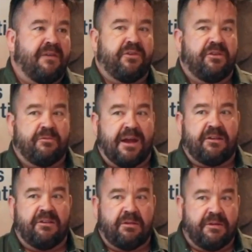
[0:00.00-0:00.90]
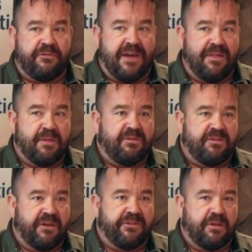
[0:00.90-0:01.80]
a few directors who have found
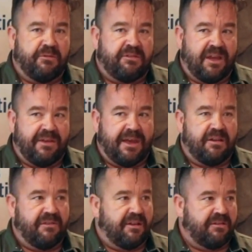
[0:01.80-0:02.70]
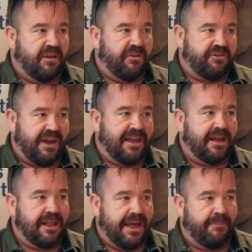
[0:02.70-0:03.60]
themselves on the receiving end of insolvent trading
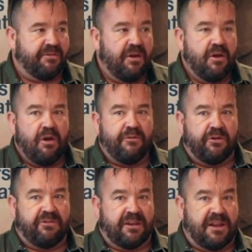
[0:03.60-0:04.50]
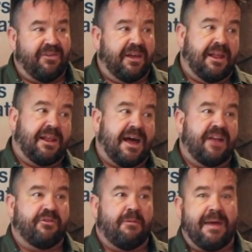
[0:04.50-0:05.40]
claims for a significantly
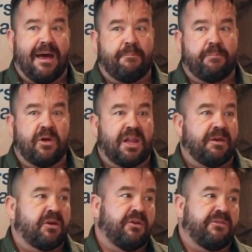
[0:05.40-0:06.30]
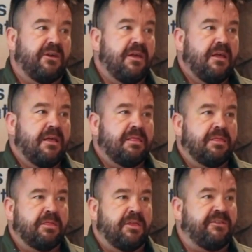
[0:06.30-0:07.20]
larger amount, purely because
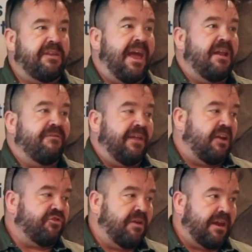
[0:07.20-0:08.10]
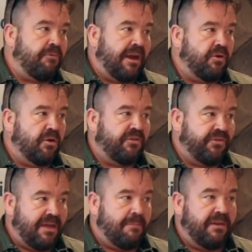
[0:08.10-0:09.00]
the standard of electronic records
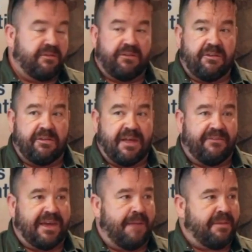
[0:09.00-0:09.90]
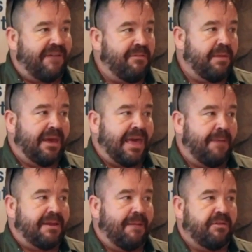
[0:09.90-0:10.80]
for their businesses that they've kept haven't been
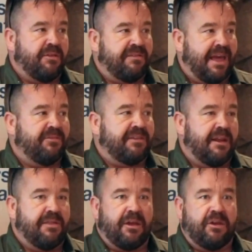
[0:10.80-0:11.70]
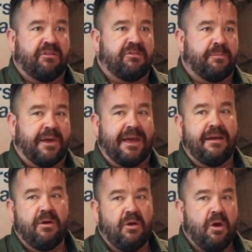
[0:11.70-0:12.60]
kept up to the same standard they used to be
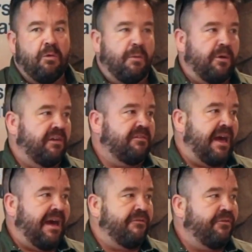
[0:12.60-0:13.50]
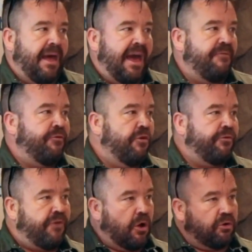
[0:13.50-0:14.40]
when we used to have A4
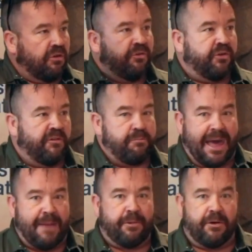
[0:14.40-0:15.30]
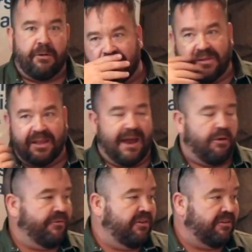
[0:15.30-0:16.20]
folders full of paper in
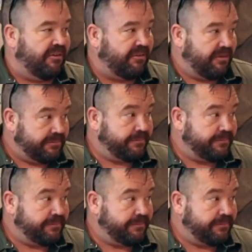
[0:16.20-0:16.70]
our offices.